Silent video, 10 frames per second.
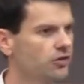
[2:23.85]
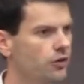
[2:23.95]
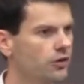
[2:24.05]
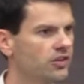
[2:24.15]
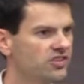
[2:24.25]

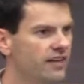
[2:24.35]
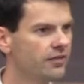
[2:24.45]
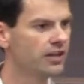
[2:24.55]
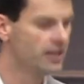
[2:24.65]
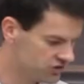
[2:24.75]

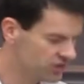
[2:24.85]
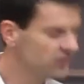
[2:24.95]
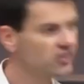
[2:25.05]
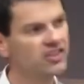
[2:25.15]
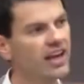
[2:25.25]
37.
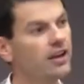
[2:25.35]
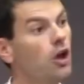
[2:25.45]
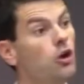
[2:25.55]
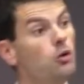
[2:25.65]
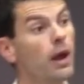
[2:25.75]
Jesus said,
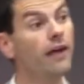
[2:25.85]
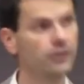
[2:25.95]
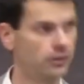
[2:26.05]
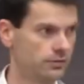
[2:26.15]
Whoever